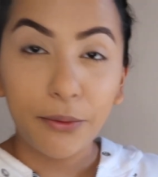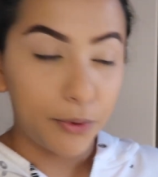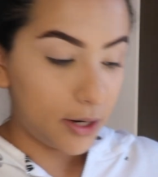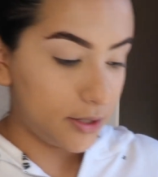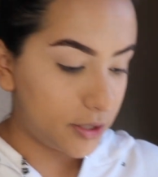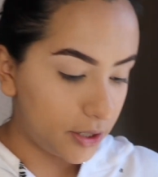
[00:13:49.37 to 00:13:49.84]

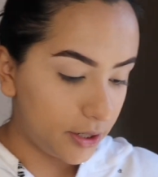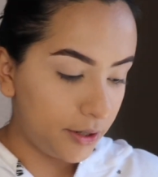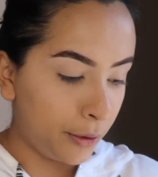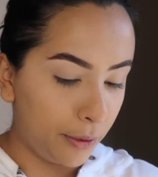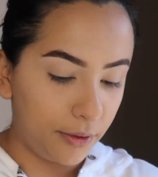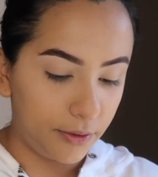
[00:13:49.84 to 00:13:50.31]

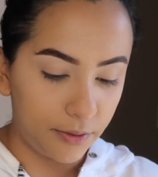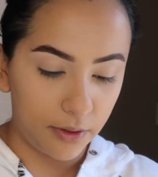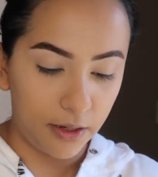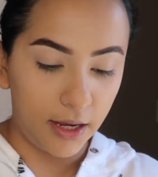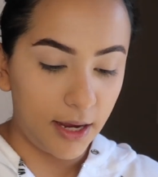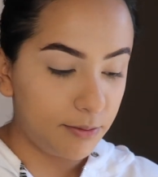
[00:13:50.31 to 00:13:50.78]
bronzer,
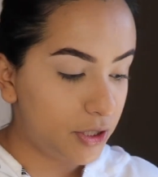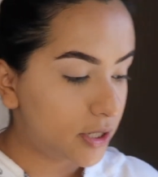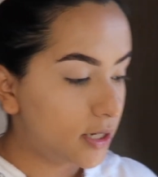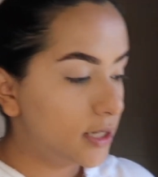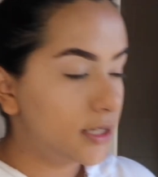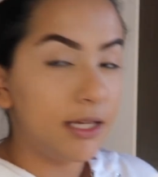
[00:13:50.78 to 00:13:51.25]
I'm just
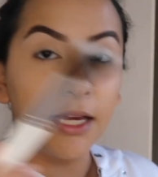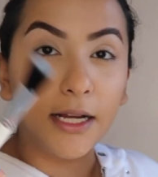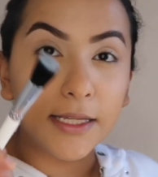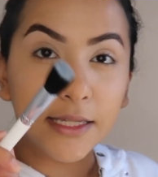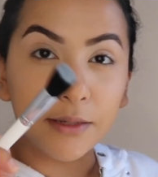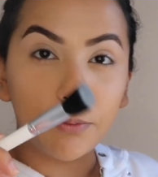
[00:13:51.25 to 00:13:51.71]
gonna take
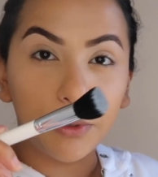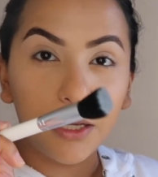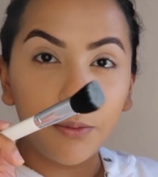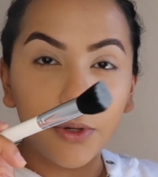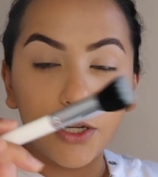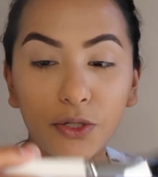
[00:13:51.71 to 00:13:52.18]
a
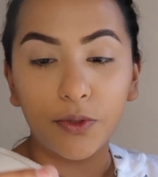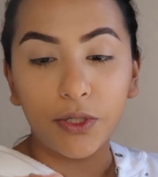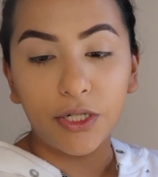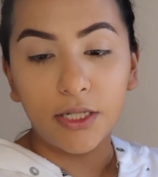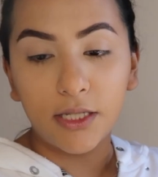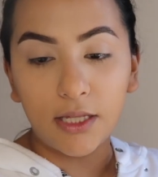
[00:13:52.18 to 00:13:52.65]
stippling brush,
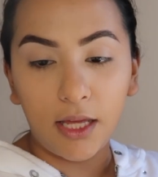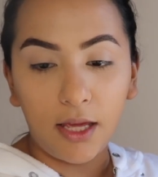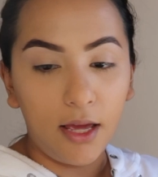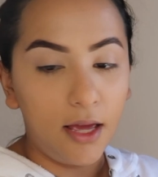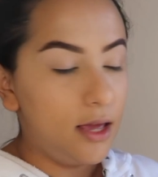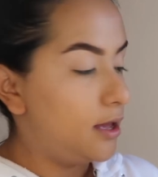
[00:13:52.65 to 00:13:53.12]
which is
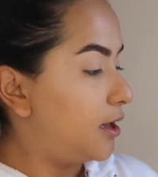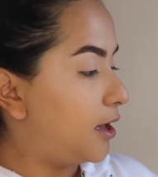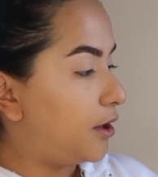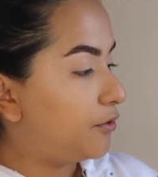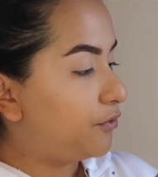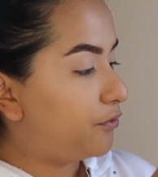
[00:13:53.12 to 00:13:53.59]
the
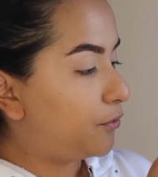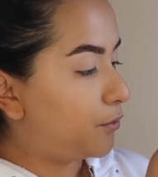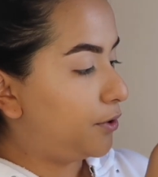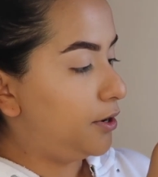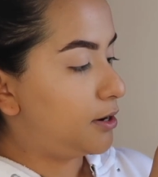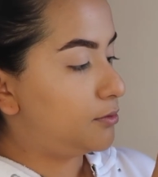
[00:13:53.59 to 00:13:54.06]

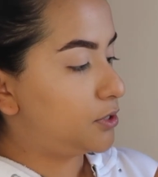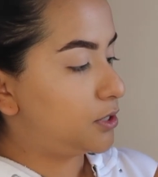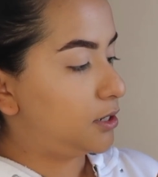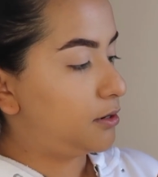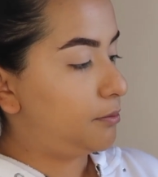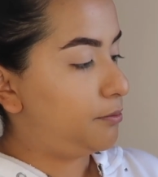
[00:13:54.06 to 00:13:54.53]
F4, and I'm
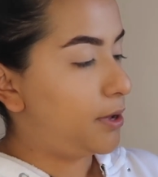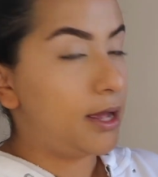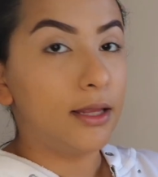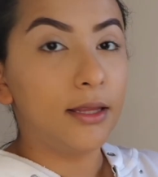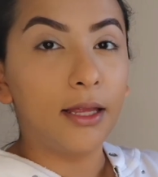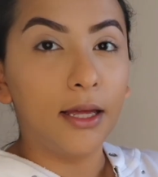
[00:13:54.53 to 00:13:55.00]
just gonna
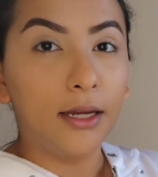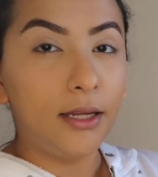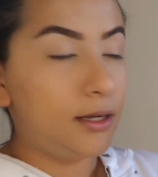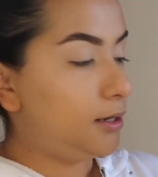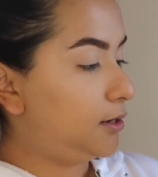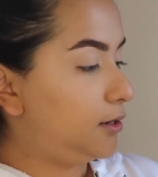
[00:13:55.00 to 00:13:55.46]
pat that
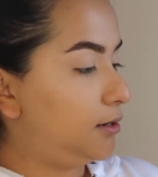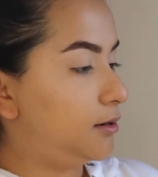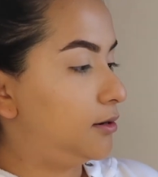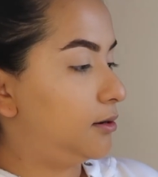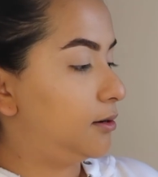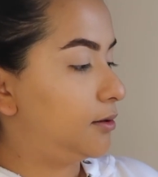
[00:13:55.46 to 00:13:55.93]

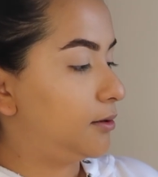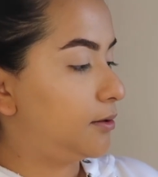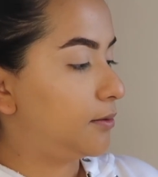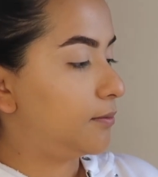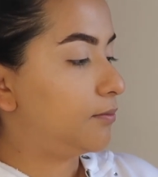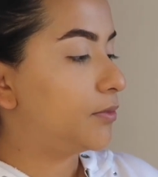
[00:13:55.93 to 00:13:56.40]

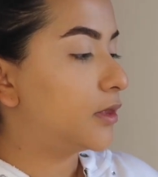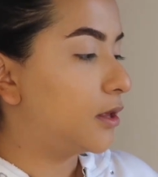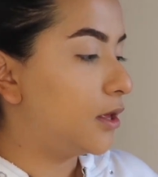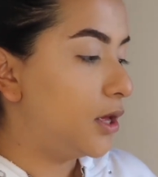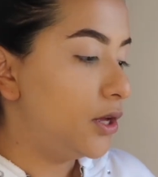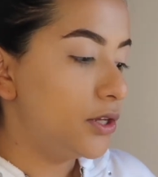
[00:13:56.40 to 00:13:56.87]
in.
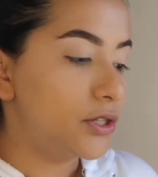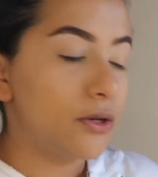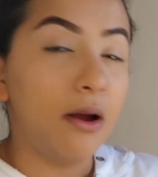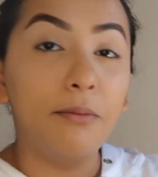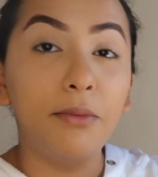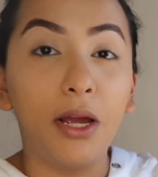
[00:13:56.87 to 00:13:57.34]

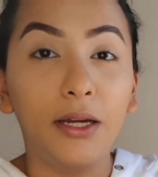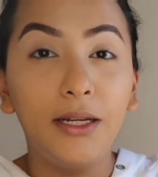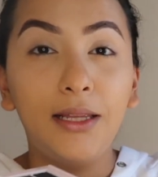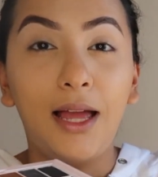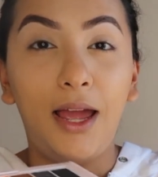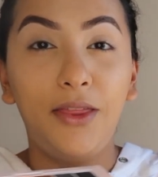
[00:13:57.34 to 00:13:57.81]
So I'm not
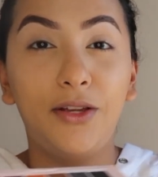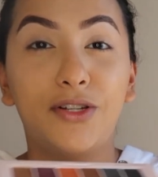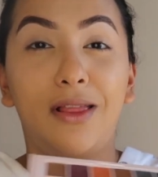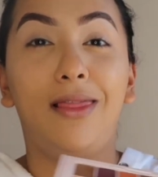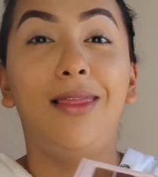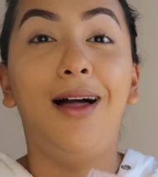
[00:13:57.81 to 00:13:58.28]
gonna lie, there's
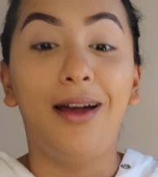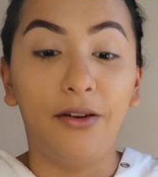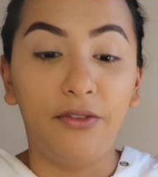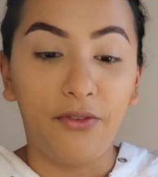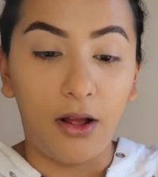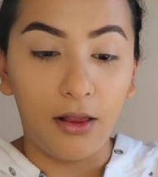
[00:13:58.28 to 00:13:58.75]
a lot
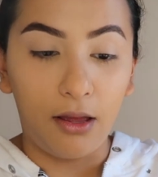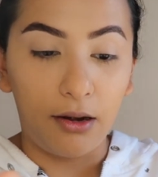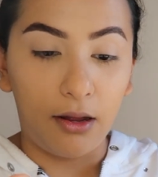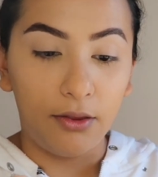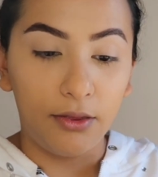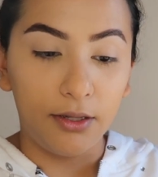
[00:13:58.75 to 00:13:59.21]
of fallout
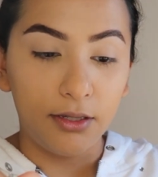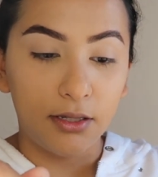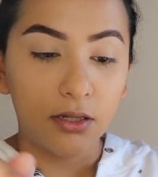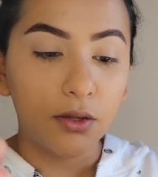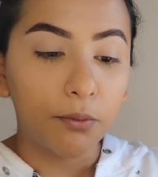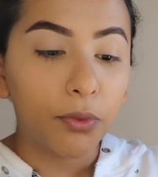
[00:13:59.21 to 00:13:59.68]
on
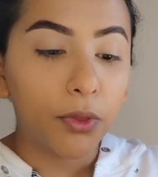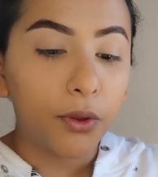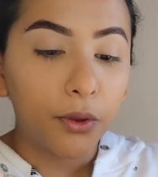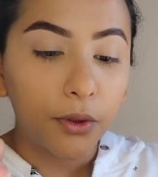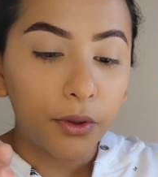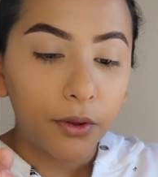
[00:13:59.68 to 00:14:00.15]
this,
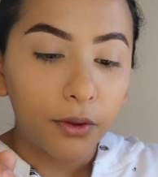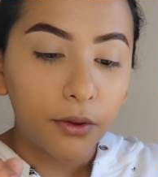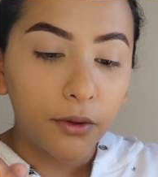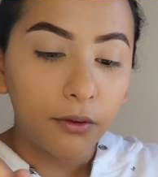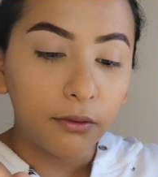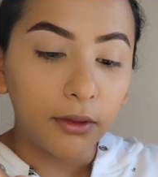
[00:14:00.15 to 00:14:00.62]

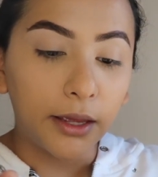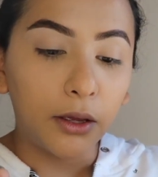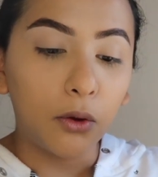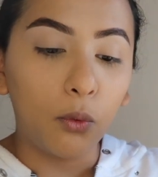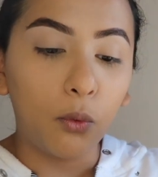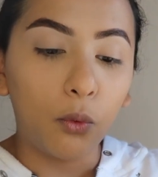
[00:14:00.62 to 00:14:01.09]

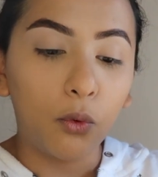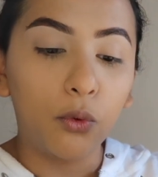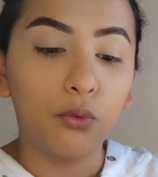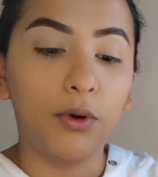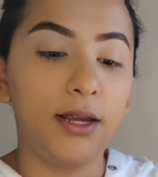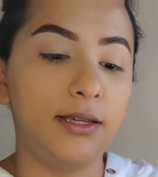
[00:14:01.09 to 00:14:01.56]
like
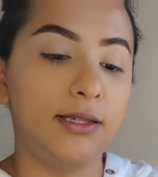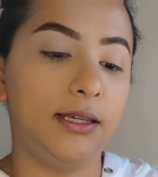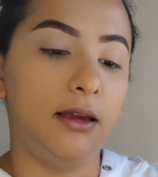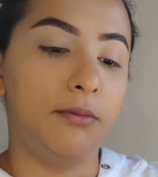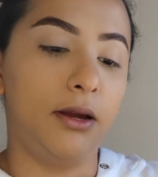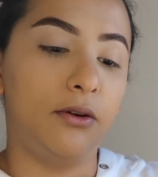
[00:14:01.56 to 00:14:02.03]
crazy
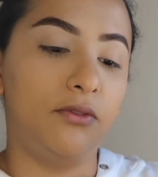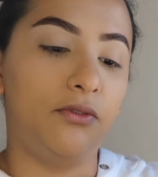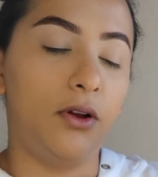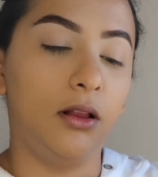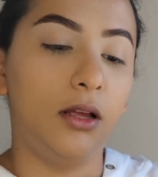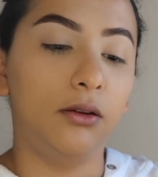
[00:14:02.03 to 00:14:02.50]
amount of
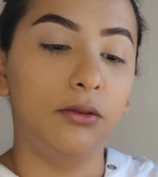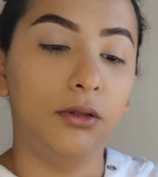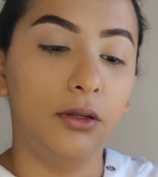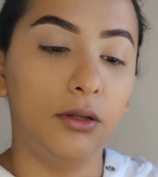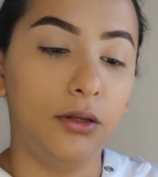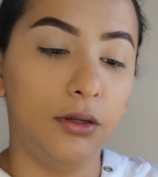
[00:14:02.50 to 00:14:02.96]

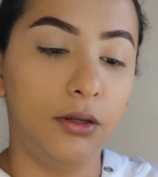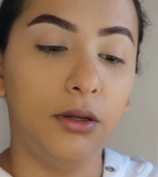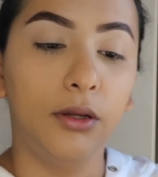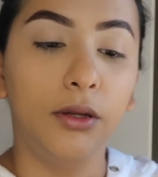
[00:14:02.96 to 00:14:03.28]
fallout.